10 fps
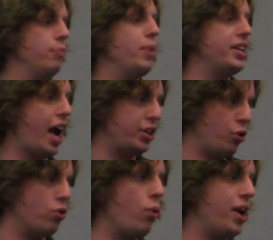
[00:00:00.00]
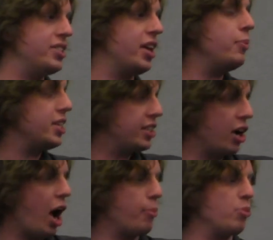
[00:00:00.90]
but not your coins, just a
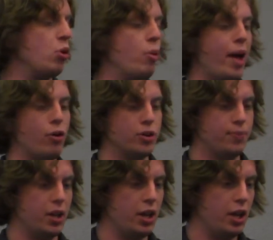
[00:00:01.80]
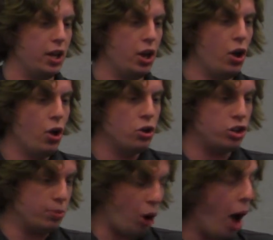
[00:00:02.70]
comparable amount. So
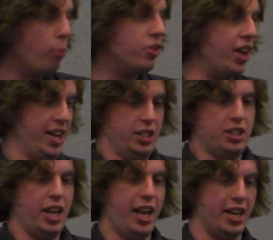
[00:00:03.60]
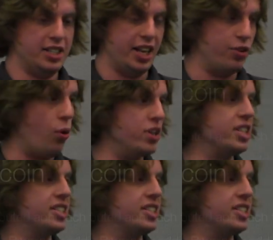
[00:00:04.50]
the problem with this is that, of course, it's